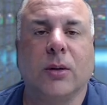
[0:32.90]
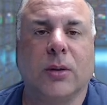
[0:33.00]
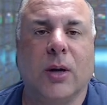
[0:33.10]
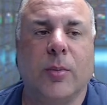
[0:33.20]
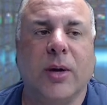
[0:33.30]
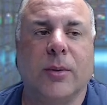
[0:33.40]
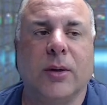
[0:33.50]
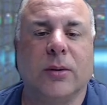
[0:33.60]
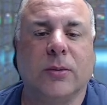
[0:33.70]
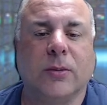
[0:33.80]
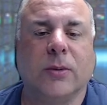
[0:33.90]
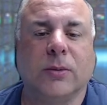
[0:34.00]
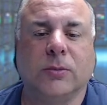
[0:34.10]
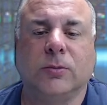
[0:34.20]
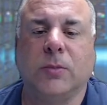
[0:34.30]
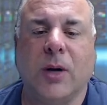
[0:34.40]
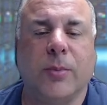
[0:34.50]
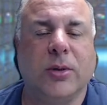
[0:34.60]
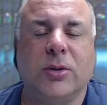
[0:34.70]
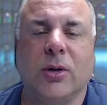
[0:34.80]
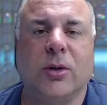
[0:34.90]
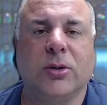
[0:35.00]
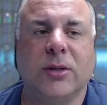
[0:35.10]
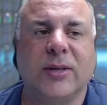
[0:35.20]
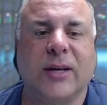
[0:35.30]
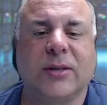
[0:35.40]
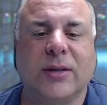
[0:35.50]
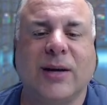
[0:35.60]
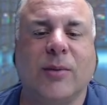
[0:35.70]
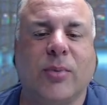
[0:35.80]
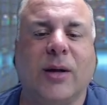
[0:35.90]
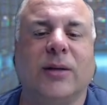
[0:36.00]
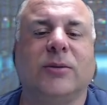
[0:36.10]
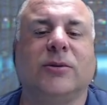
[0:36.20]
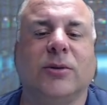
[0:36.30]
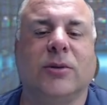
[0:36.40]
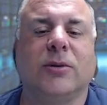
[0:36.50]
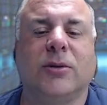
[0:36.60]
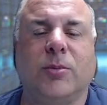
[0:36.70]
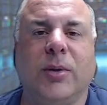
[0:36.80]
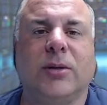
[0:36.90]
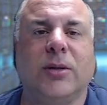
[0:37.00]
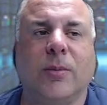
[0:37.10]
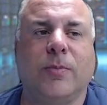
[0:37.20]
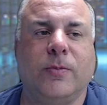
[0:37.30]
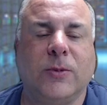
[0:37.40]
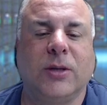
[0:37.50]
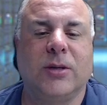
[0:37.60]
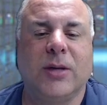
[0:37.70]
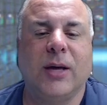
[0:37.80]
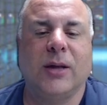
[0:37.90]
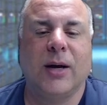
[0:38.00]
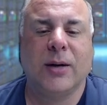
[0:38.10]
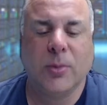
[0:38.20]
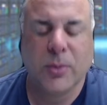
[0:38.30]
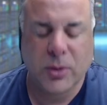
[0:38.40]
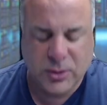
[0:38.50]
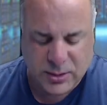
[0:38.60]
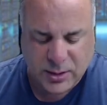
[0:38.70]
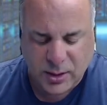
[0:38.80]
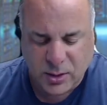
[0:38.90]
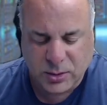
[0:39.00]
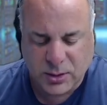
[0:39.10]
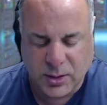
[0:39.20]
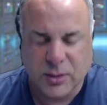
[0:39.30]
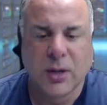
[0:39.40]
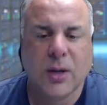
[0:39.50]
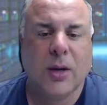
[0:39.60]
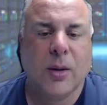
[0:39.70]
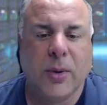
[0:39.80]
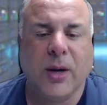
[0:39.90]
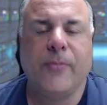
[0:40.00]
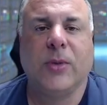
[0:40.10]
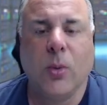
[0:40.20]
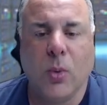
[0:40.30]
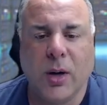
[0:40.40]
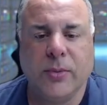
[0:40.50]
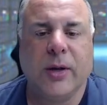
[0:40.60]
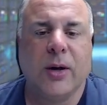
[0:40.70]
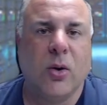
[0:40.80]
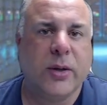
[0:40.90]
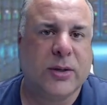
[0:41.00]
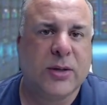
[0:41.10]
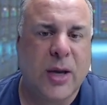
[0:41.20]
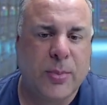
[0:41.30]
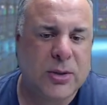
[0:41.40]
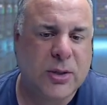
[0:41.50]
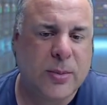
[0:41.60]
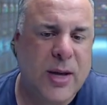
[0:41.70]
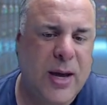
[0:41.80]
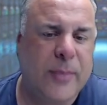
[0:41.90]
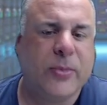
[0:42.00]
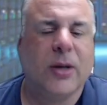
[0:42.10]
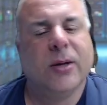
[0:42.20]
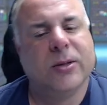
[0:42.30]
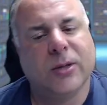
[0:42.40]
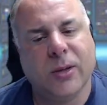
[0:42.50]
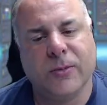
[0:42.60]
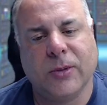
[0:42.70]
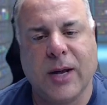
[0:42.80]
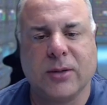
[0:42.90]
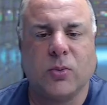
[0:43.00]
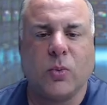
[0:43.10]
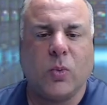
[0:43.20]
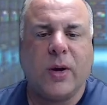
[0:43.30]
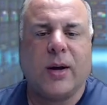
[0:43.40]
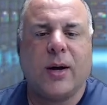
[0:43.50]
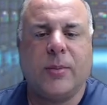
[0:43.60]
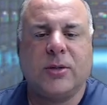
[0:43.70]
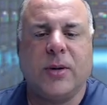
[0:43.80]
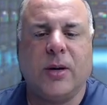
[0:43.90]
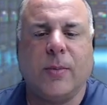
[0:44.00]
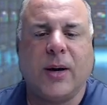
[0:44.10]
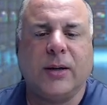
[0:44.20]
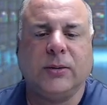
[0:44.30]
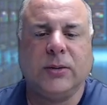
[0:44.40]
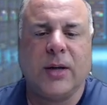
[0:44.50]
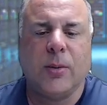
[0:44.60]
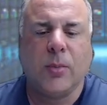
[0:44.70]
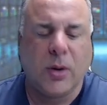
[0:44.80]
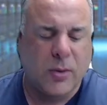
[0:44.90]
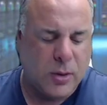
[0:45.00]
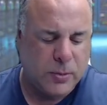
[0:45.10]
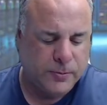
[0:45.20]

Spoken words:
I'll be so close to Texas I can probably spit to the state line almost. That's how close it is. But they won. They're going to their championship game. So that's where I'll be spending my day tomorrow.